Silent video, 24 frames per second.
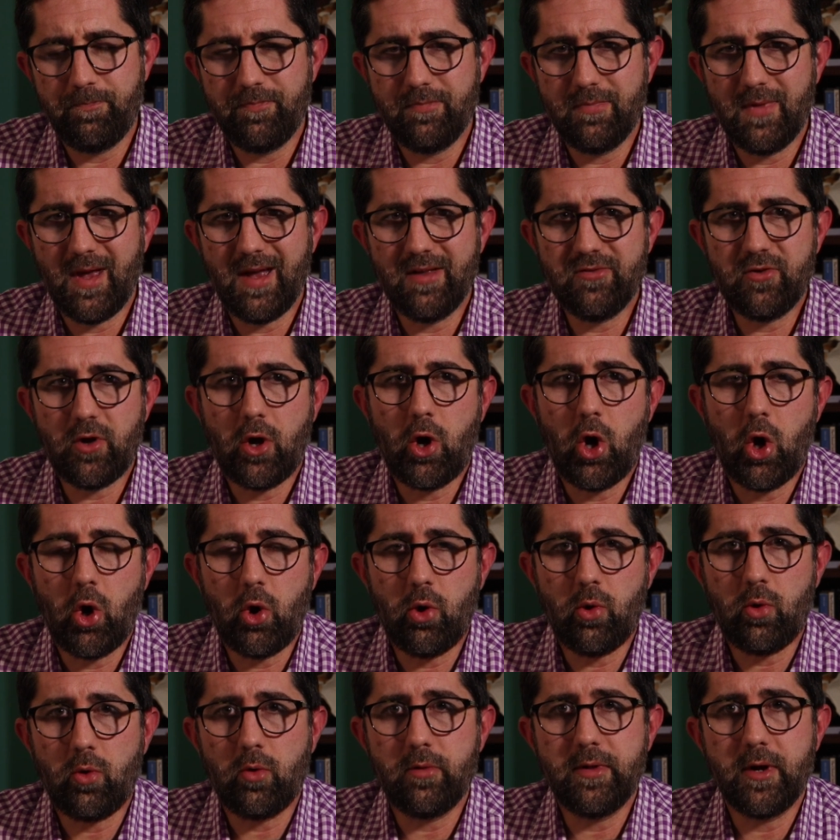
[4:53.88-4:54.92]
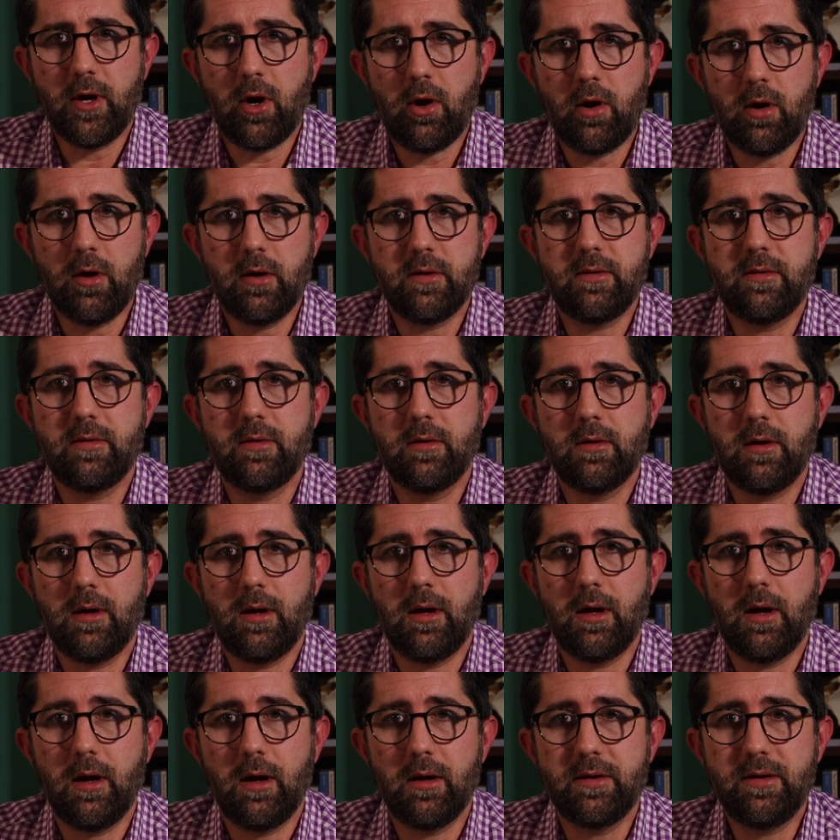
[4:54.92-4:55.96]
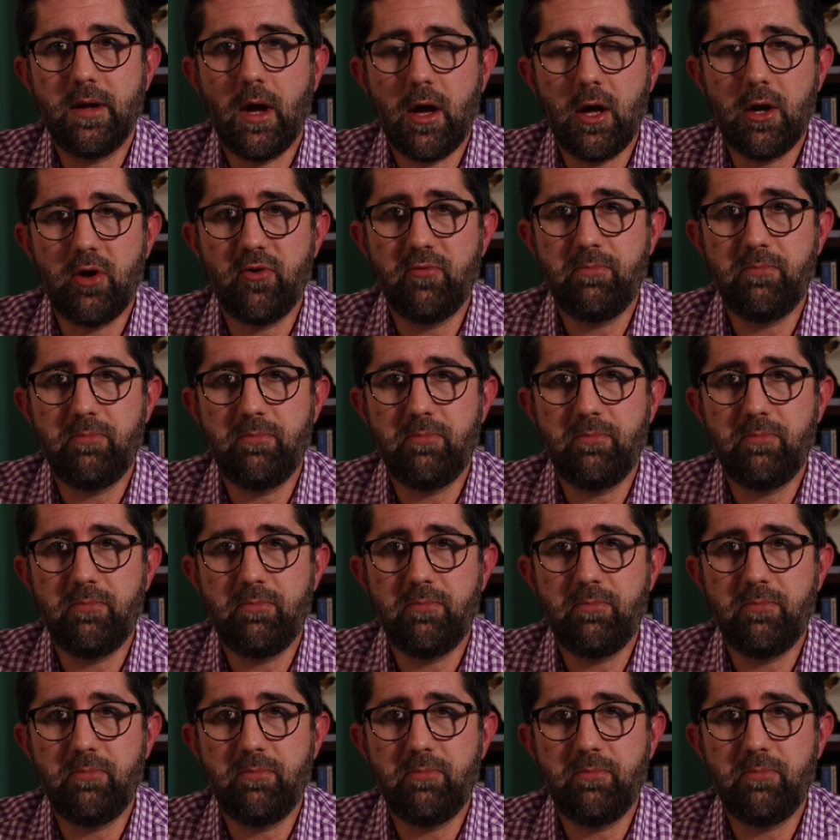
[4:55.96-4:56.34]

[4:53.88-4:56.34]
As a whole, there aren't a ton